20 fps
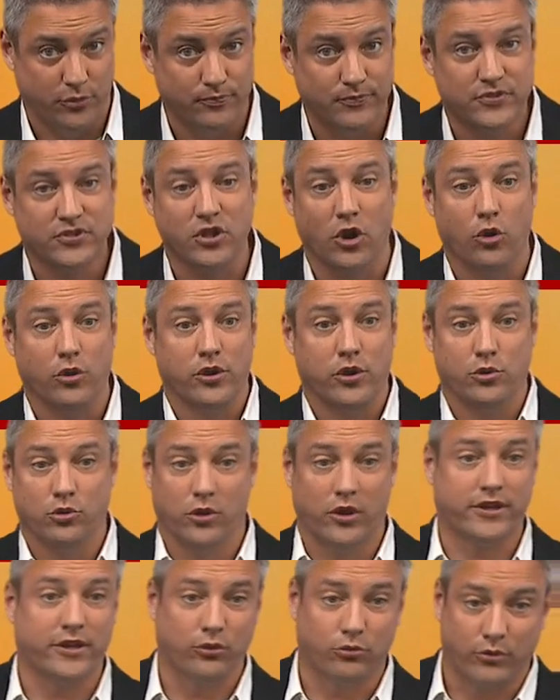So you
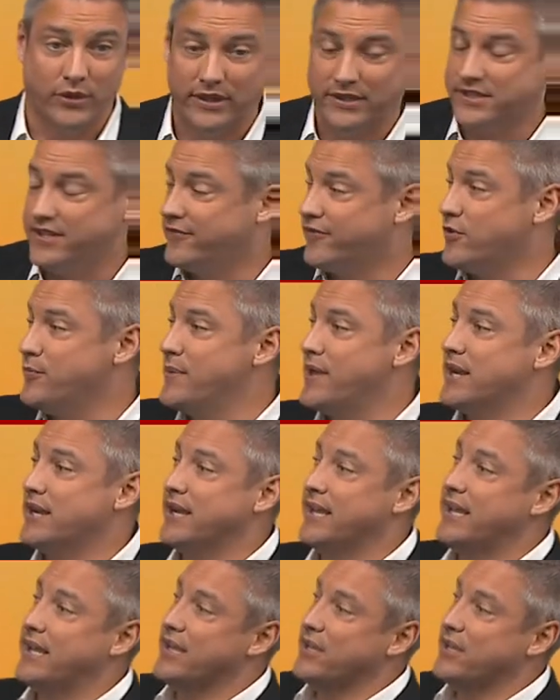look at relative humidity,